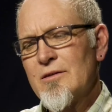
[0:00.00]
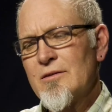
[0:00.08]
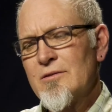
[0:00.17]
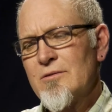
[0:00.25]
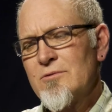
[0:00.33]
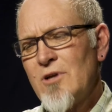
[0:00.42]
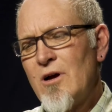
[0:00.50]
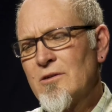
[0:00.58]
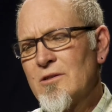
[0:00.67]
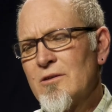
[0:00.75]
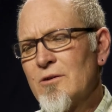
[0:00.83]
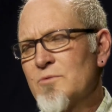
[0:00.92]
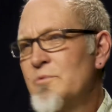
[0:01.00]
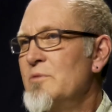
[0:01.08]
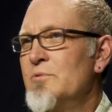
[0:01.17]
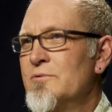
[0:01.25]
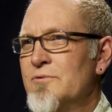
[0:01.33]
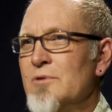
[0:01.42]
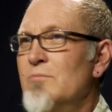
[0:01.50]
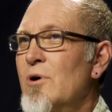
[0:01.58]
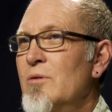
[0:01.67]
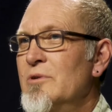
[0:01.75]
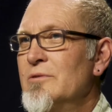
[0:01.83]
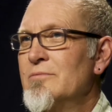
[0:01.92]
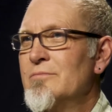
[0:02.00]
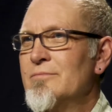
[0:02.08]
So talk to those people for a moment.